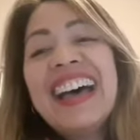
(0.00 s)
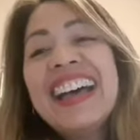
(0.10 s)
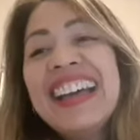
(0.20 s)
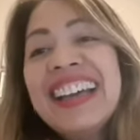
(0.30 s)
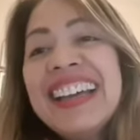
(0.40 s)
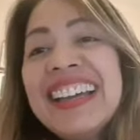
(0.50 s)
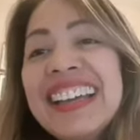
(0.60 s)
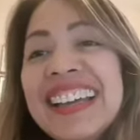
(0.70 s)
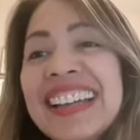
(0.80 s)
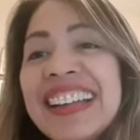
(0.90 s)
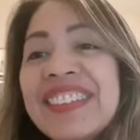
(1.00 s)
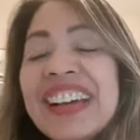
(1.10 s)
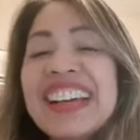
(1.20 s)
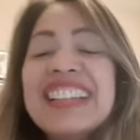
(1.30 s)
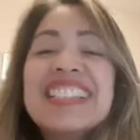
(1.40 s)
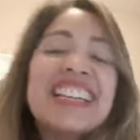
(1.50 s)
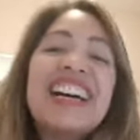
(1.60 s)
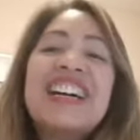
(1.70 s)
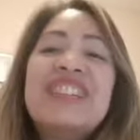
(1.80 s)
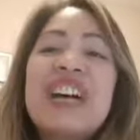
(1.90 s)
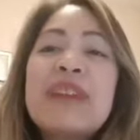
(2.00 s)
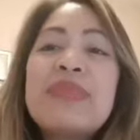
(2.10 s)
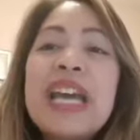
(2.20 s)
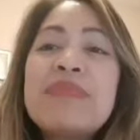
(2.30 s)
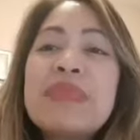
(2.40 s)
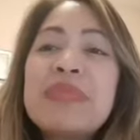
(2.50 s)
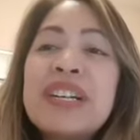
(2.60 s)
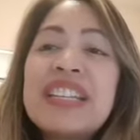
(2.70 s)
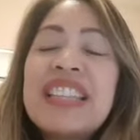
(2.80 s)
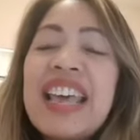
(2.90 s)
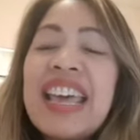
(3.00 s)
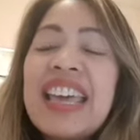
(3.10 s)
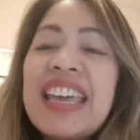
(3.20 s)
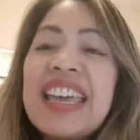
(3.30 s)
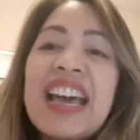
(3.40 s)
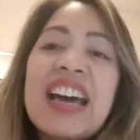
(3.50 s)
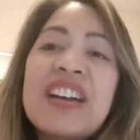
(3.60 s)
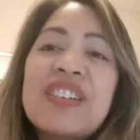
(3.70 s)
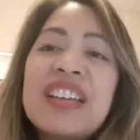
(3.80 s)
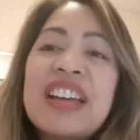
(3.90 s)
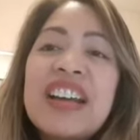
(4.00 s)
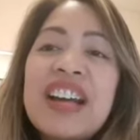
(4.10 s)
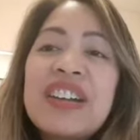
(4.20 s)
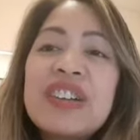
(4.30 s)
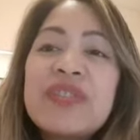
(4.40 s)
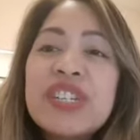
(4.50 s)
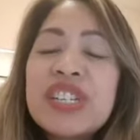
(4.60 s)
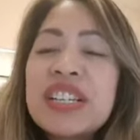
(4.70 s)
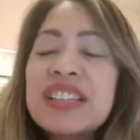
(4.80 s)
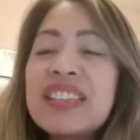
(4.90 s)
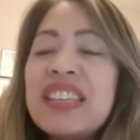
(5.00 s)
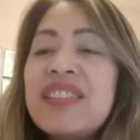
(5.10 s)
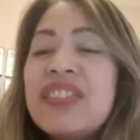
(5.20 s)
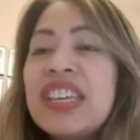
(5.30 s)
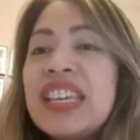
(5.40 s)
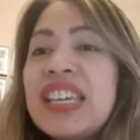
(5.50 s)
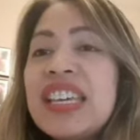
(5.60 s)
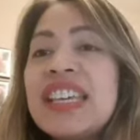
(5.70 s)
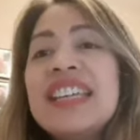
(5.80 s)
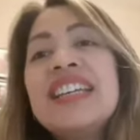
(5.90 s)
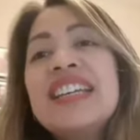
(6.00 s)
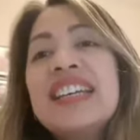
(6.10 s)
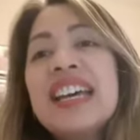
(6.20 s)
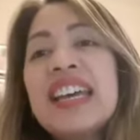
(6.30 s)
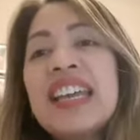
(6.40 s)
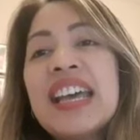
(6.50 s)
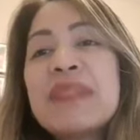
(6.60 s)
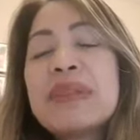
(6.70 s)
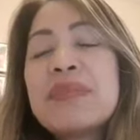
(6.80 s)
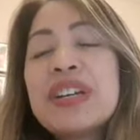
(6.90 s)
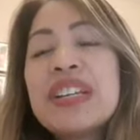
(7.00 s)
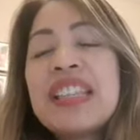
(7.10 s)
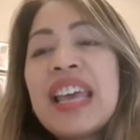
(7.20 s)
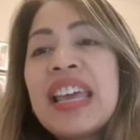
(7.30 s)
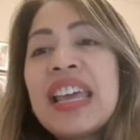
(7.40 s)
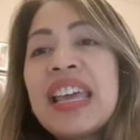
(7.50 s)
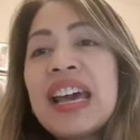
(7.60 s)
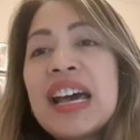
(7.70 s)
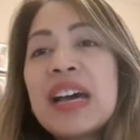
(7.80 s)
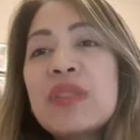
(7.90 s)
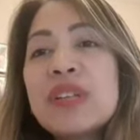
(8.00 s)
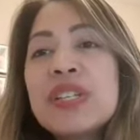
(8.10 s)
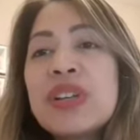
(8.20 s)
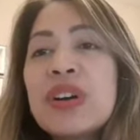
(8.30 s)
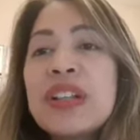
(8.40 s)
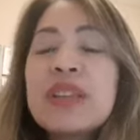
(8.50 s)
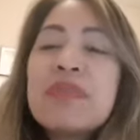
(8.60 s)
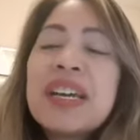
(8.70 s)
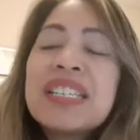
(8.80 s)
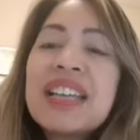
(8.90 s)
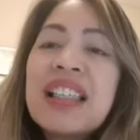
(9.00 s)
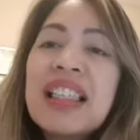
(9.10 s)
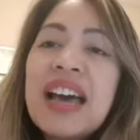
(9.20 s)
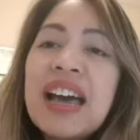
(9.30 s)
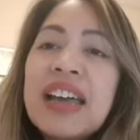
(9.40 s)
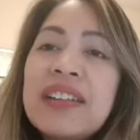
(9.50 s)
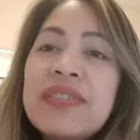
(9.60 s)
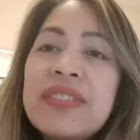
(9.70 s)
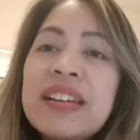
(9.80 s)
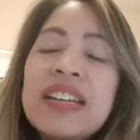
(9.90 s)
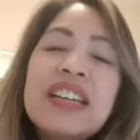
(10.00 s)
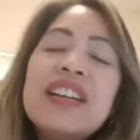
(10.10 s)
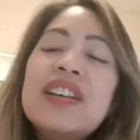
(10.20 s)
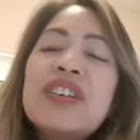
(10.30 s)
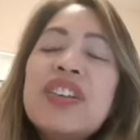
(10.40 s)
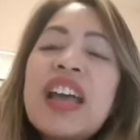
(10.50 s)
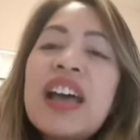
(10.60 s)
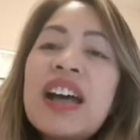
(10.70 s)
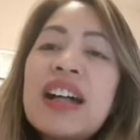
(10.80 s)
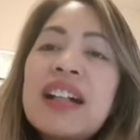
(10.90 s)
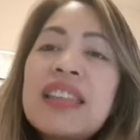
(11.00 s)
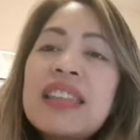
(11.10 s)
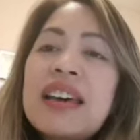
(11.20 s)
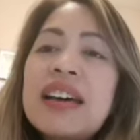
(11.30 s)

So, anyways, happy birthday, Kuya Cardo Official TV. Ayan, happy birthday. Wish you all the best in life. Good health,